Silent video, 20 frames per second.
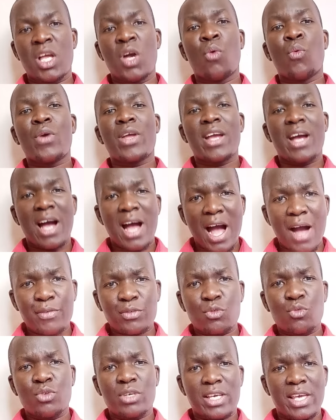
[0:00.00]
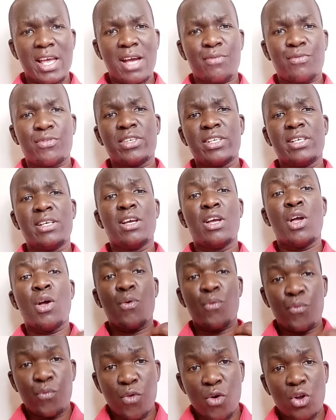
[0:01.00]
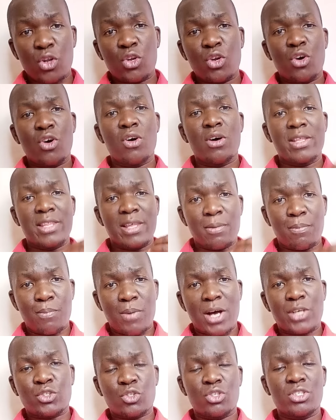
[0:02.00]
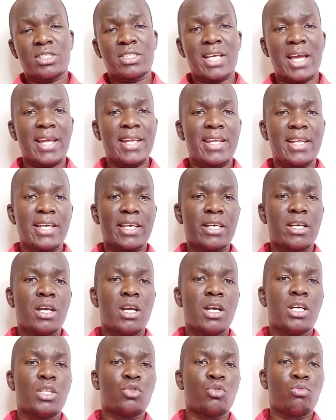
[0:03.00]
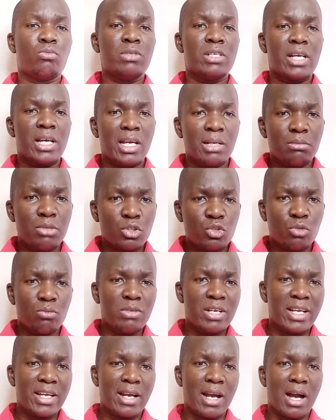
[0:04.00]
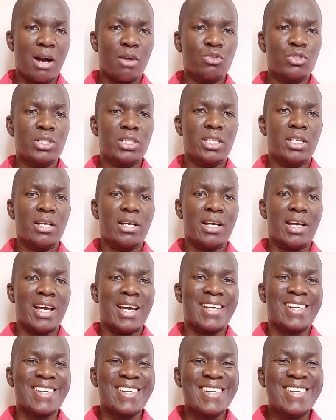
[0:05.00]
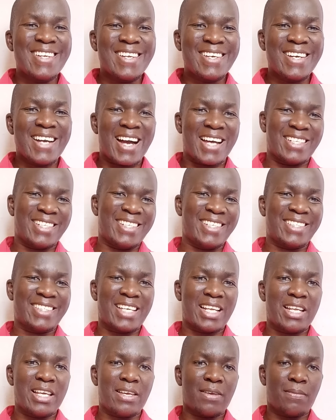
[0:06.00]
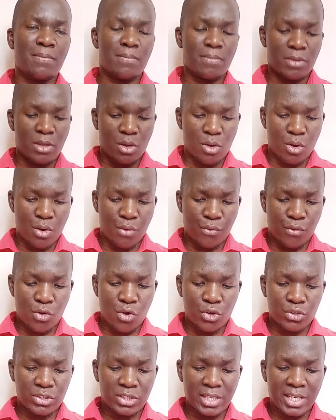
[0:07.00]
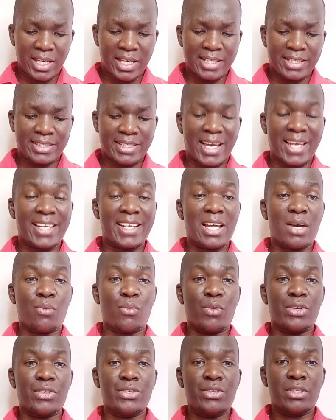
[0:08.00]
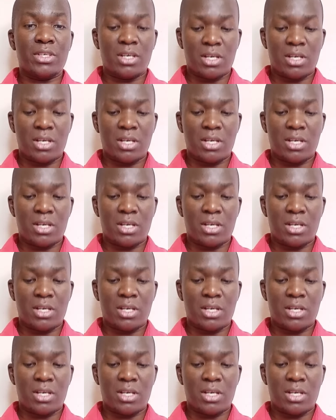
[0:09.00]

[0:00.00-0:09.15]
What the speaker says: We have to carefully follow the person signing to be able to bring out reading and listening of course, in sign language.